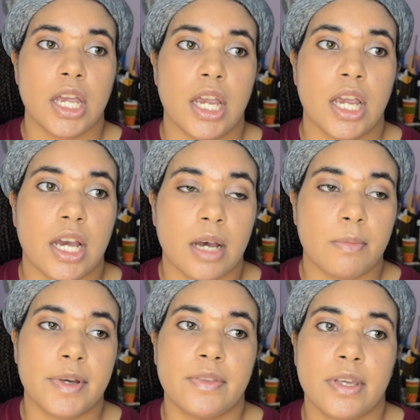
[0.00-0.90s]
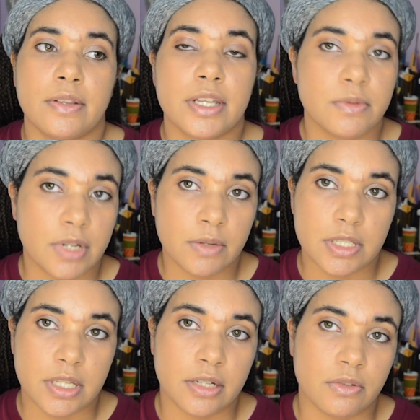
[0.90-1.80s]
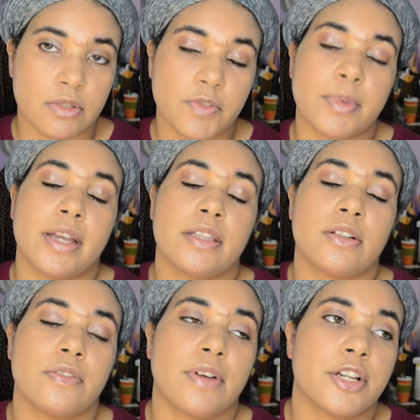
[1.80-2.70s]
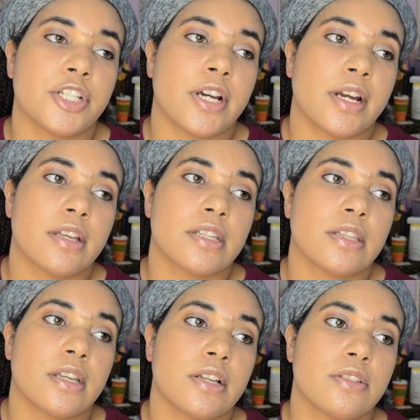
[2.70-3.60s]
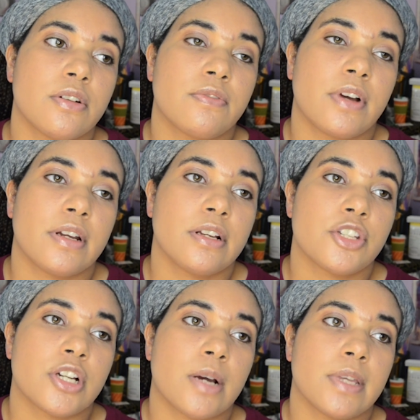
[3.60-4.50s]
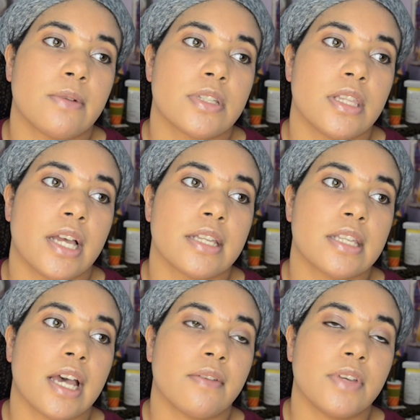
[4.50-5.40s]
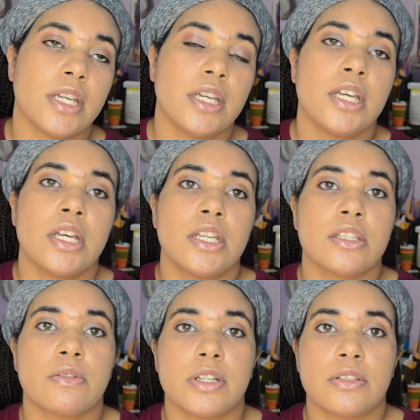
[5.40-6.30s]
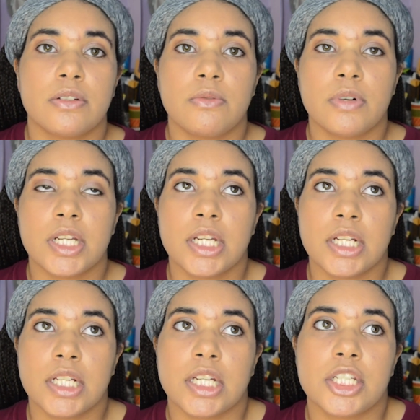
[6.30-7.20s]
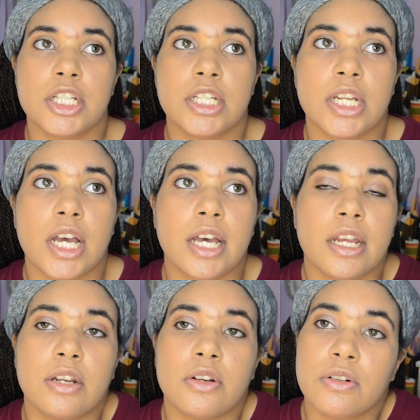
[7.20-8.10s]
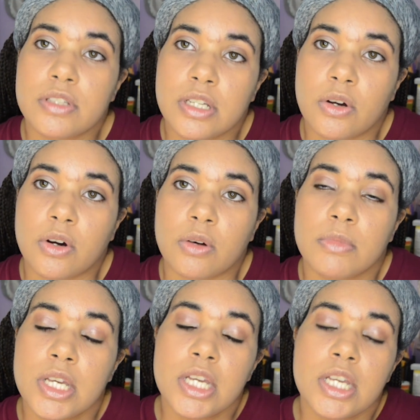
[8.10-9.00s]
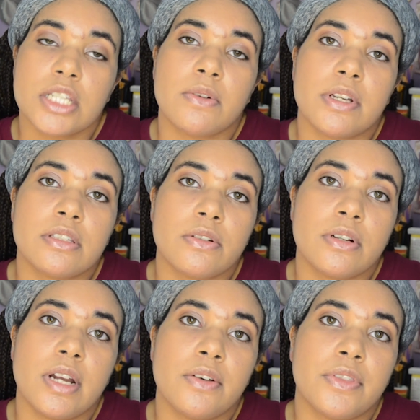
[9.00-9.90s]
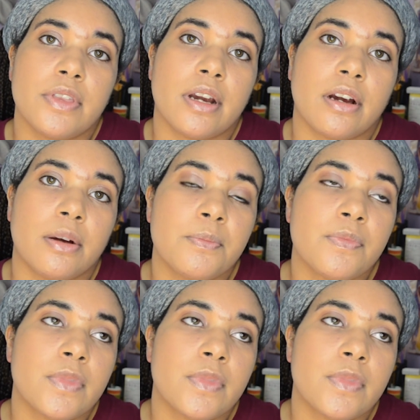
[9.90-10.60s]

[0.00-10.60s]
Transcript: And that's when I was diagnosed with plantar fasciitis. And then I started finding a job that was less heavy. So I started working in a kitchen at a nursing home. So I started out there.